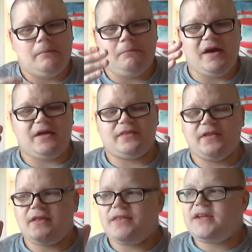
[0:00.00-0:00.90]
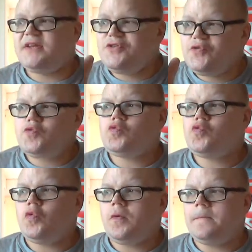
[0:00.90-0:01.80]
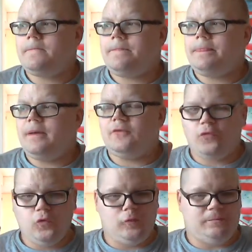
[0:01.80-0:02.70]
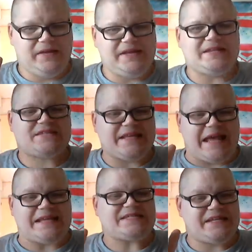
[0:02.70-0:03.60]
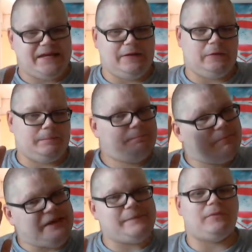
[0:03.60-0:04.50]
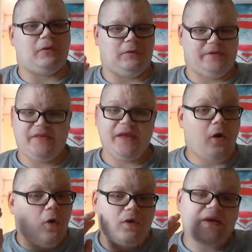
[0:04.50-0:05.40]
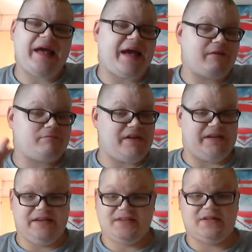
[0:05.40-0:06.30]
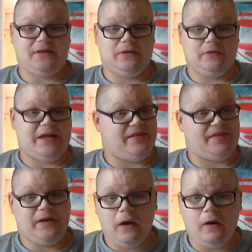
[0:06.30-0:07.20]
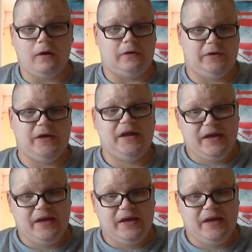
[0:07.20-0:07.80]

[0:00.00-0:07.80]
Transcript: But the new group is SNL people. They all have been in SNL, and they are.